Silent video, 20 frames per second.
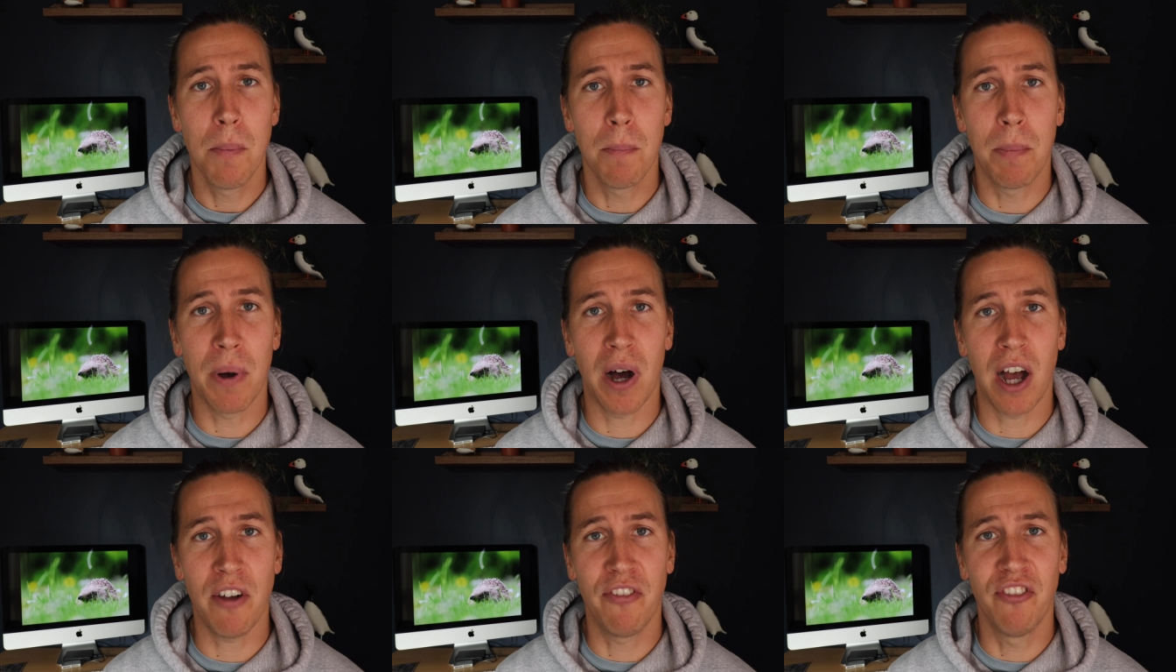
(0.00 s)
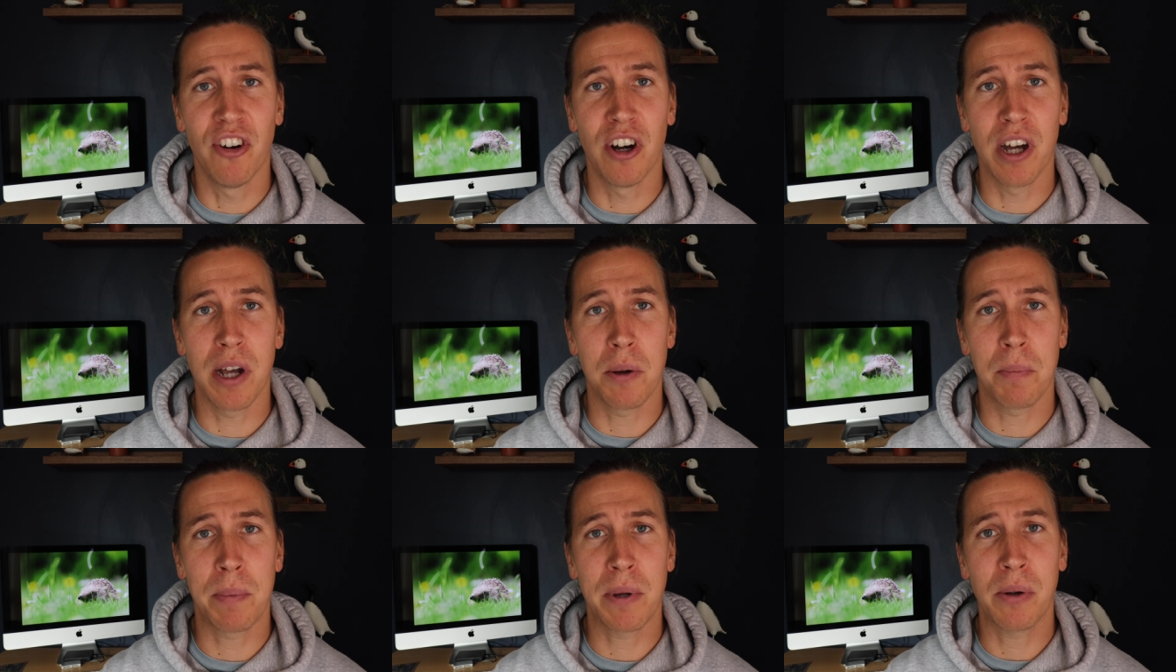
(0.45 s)
But I
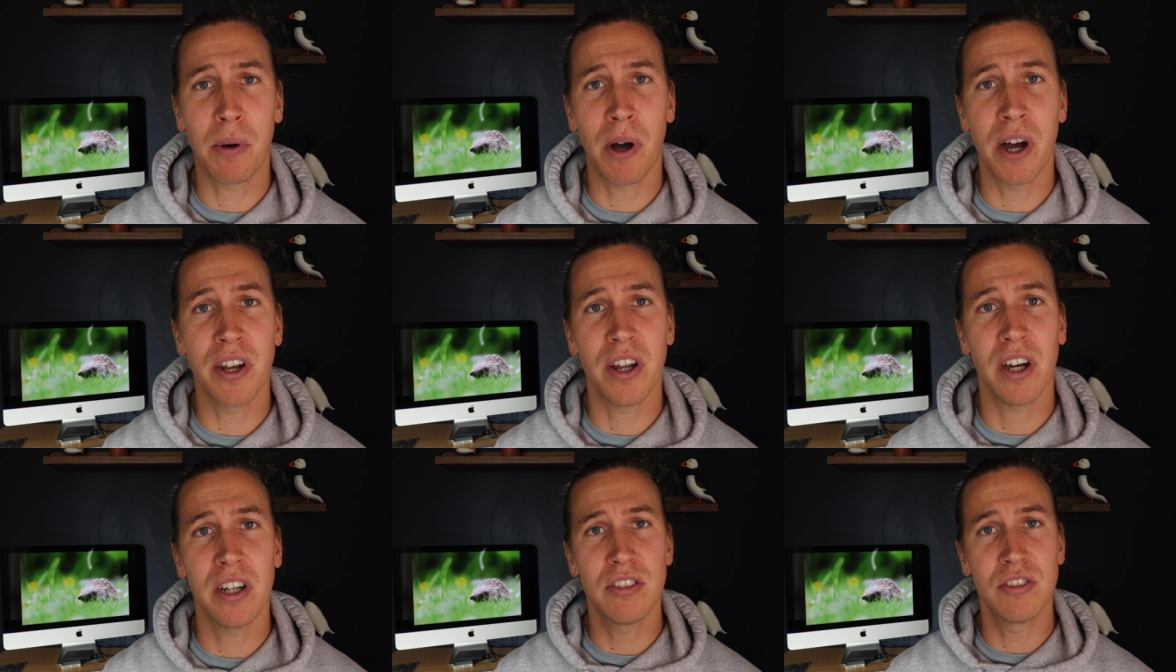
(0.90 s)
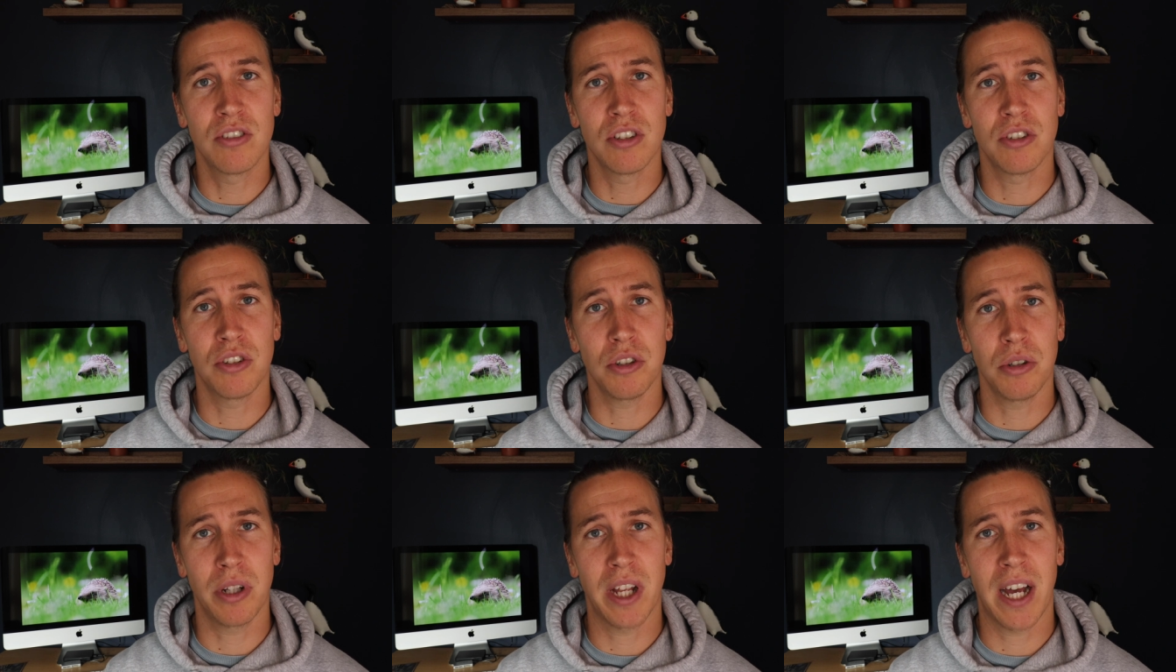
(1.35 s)
thought it would be quite nice to
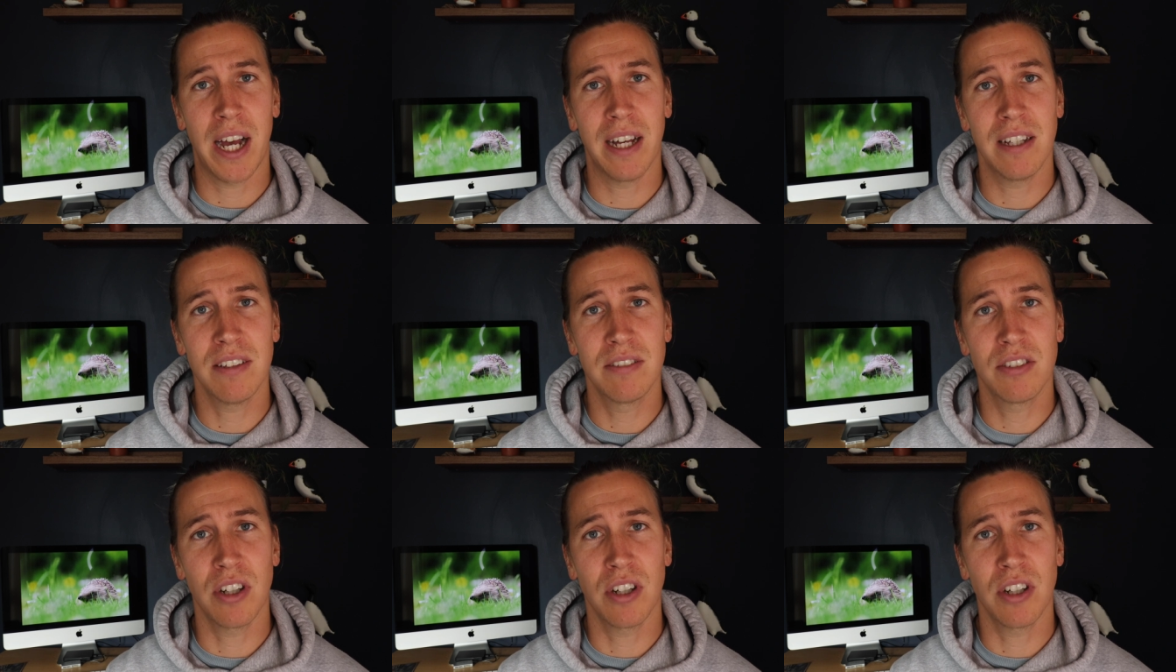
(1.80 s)
do that.